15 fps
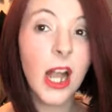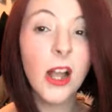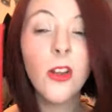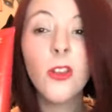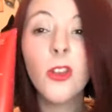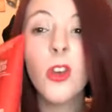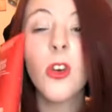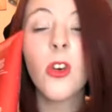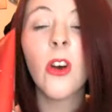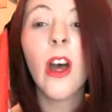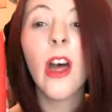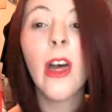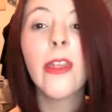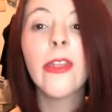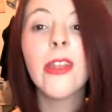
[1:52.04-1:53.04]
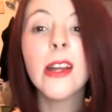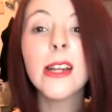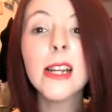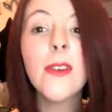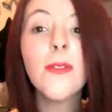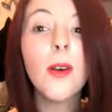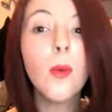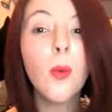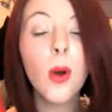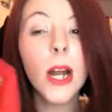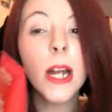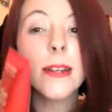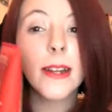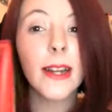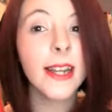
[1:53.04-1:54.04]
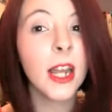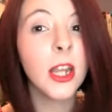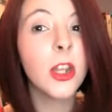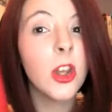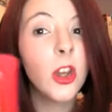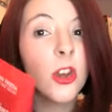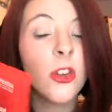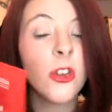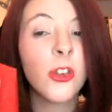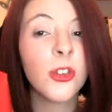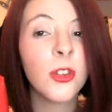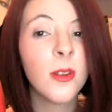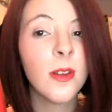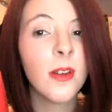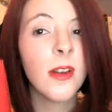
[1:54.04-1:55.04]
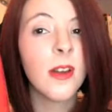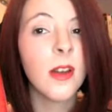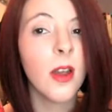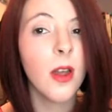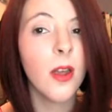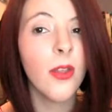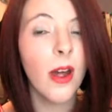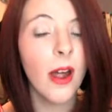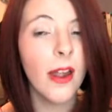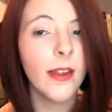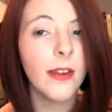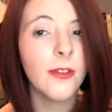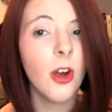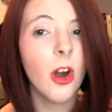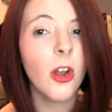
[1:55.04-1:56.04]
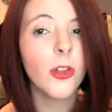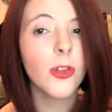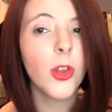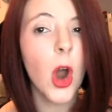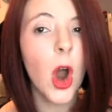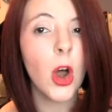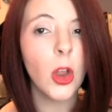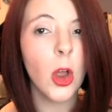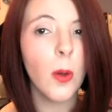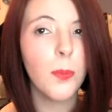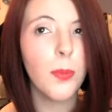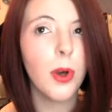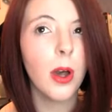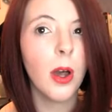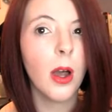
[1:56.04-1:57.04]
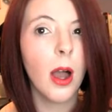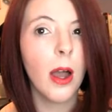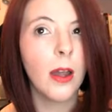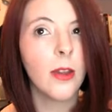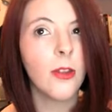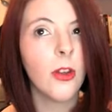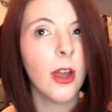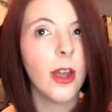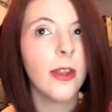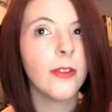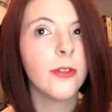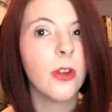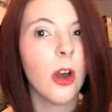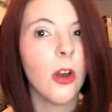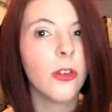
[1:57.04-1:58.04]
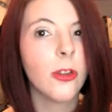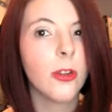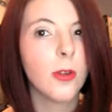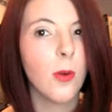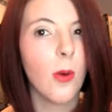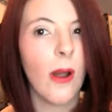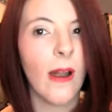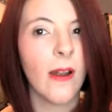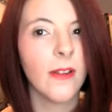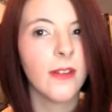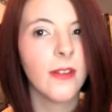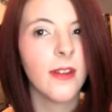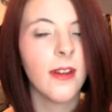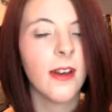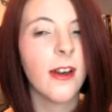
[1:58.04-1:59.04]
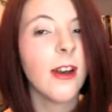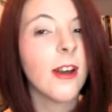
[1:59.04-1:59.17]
I don't know. Think of a word I can use that is not dollop and is not squirt.